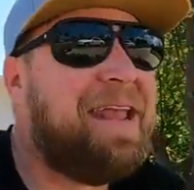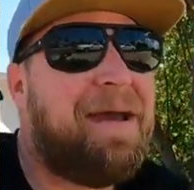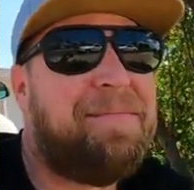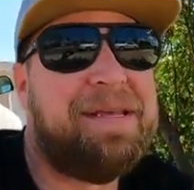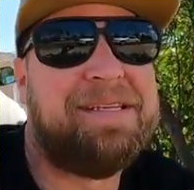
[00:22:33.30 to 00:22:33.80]

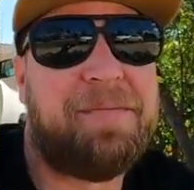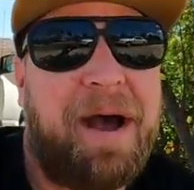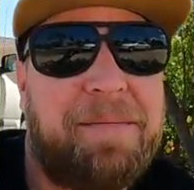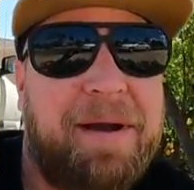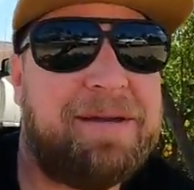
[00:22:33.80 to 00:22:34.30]
VIP
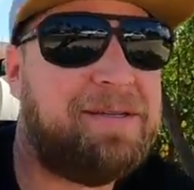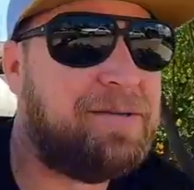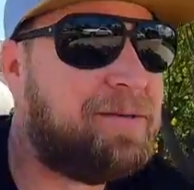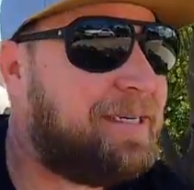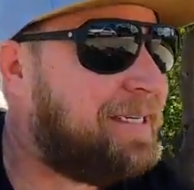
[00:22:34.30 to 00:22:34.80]
spot, mind
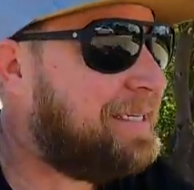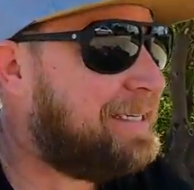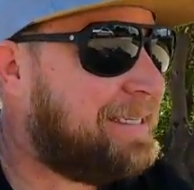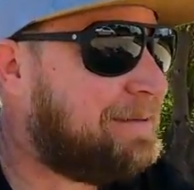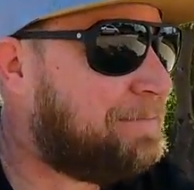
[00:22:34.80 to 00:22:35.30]
you.
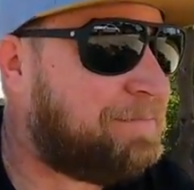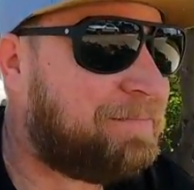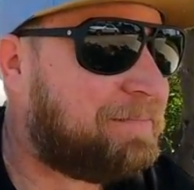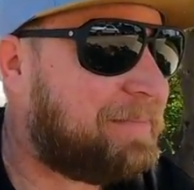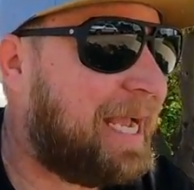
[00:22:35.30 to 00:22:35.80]

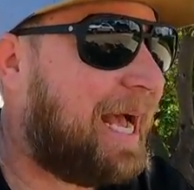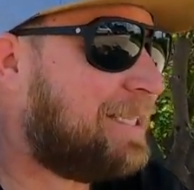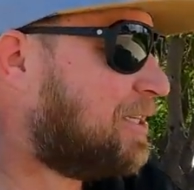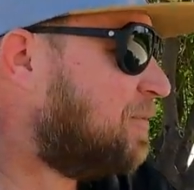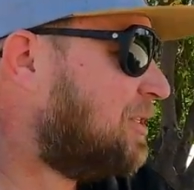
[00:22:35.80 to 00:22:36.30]

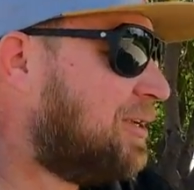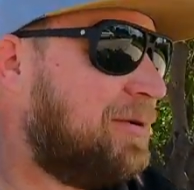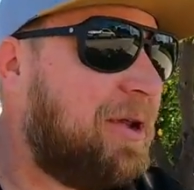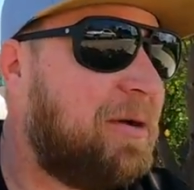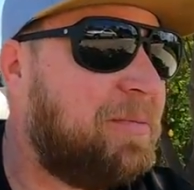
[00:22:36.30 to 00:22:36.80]
Ah, it's gonna be
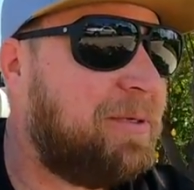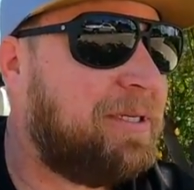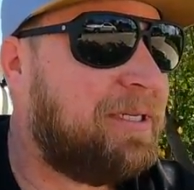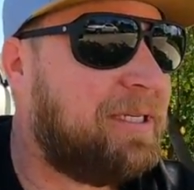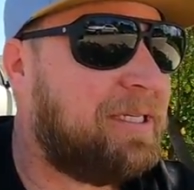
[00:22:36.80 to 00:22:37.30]
so dope.
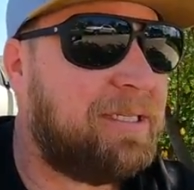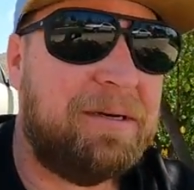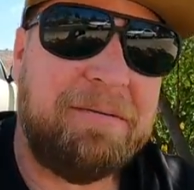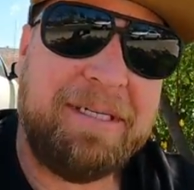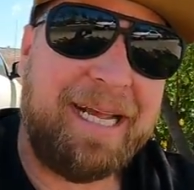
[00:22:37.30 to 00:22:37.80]

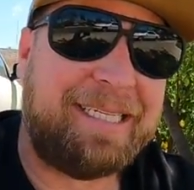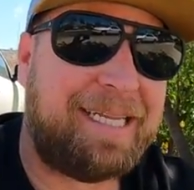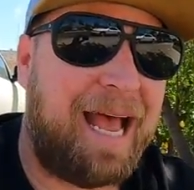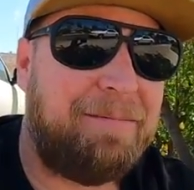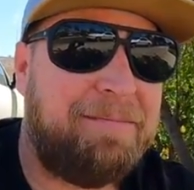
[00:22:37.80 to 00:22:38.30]
So,
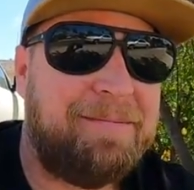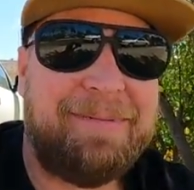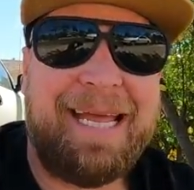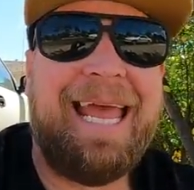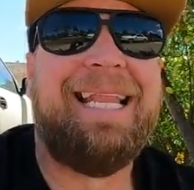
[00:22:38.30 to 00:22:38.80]
next stop,
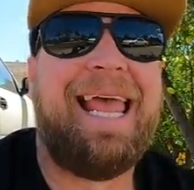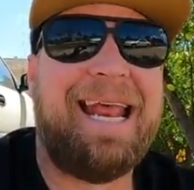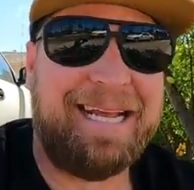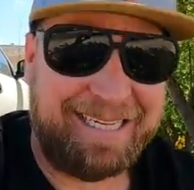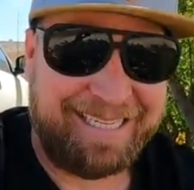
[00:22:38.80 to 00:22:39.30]

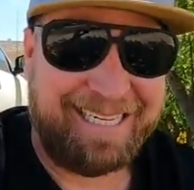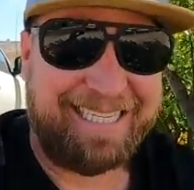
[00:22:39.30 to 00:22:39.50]
Atlanta.